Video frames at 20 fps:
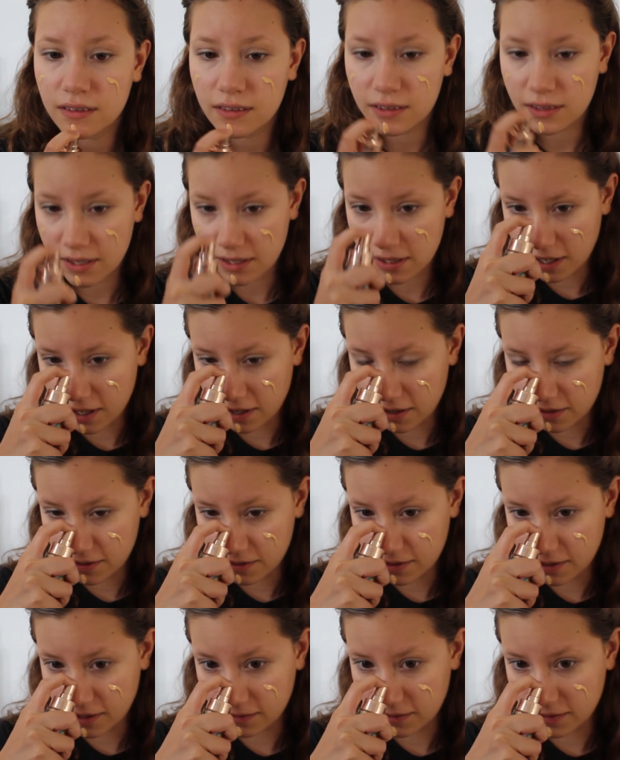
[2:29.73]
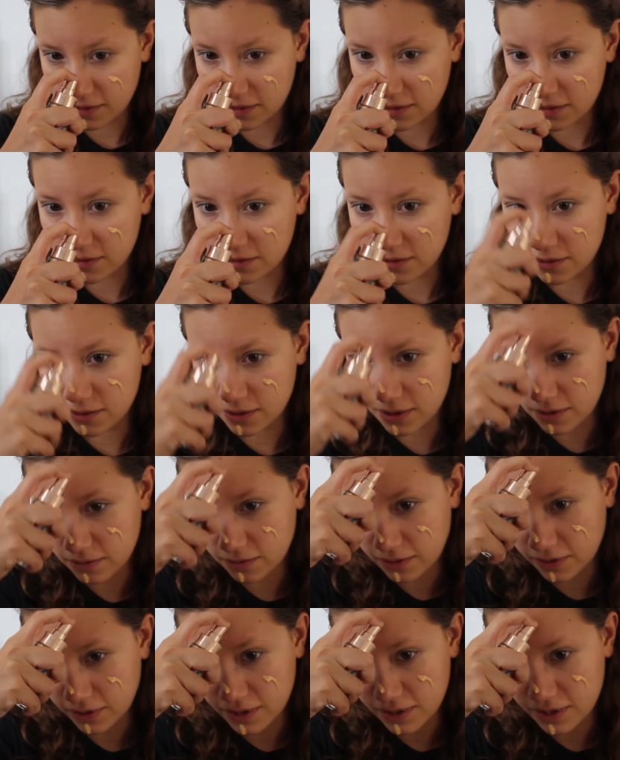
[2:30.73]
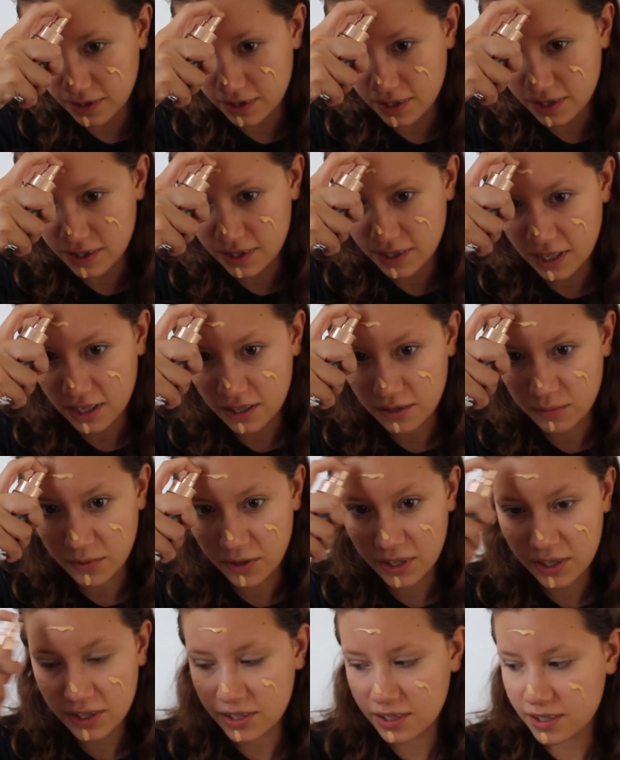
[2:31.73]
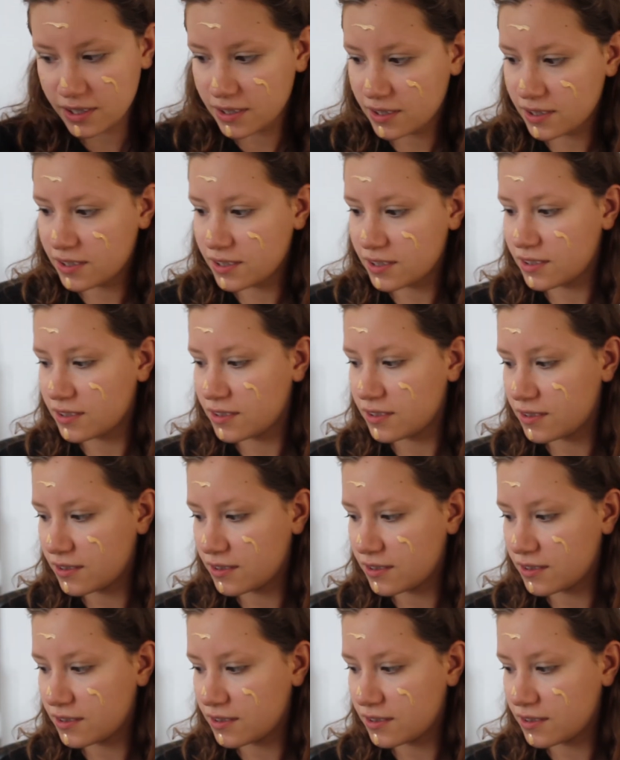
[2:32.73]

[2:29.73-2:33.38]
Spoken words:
That's how you have to do it for these kind of brushes.